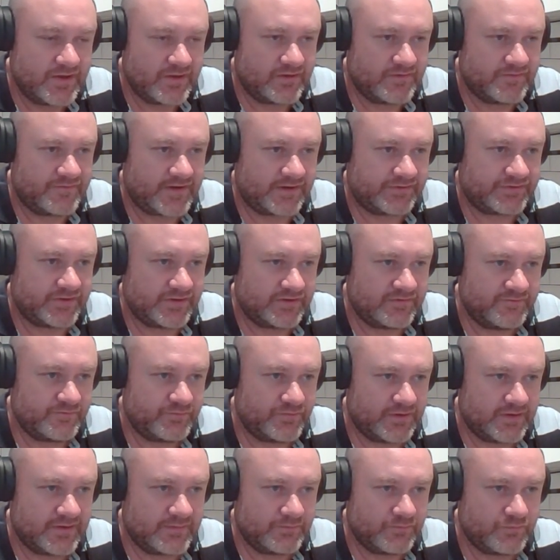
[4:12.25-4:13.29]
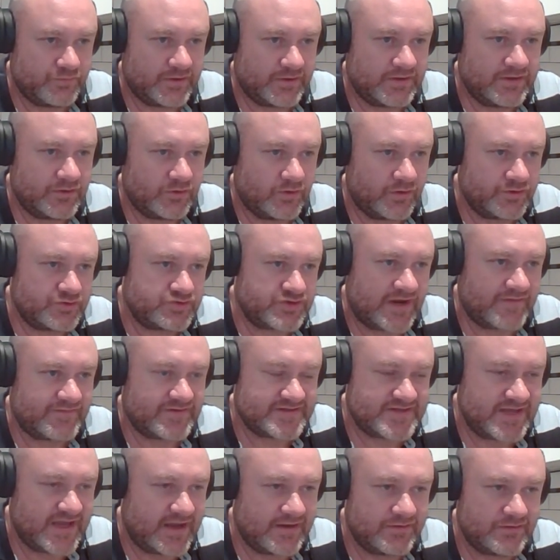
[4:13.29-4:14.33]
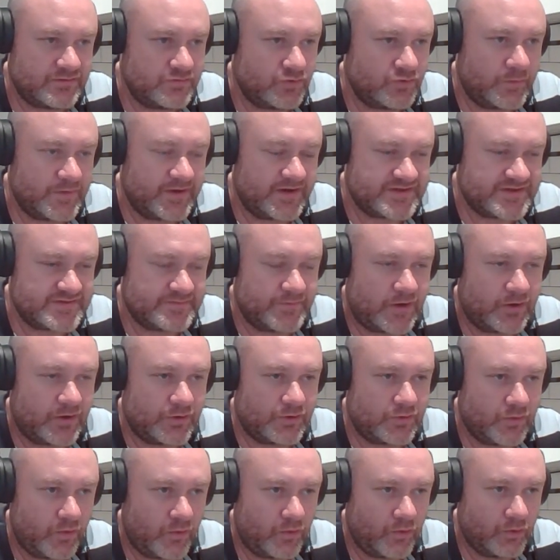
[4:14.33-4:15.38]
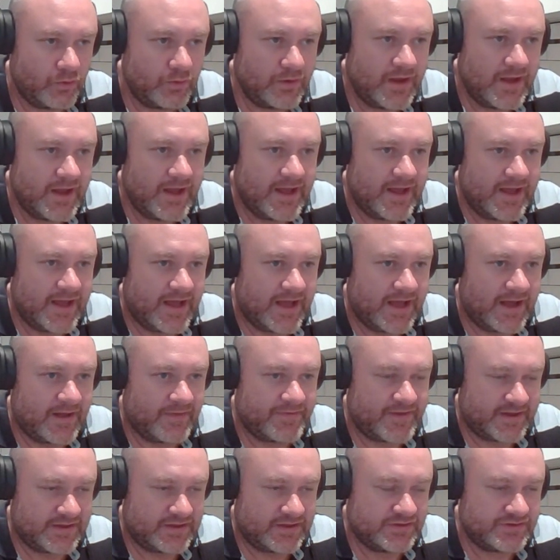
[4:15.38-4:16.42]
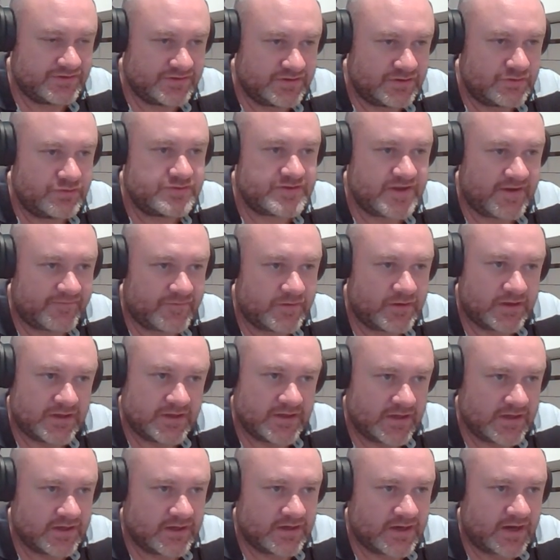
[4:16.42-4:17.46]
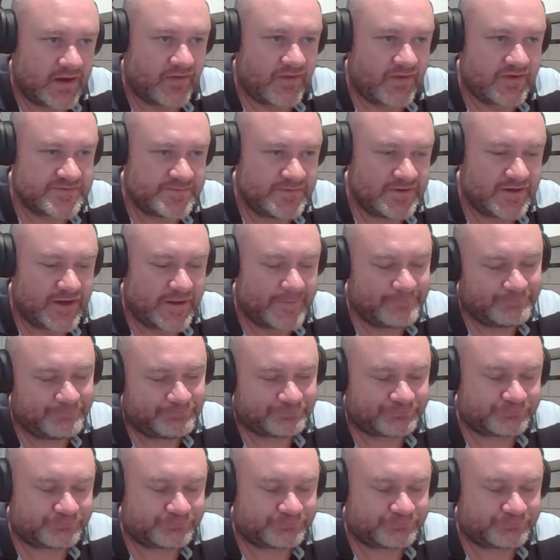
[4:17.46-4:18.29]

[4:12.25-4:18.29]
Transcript: The fact that you've been bringing on Travis Head, who normally doesn't bowl at all, that you definitely needed another spinner.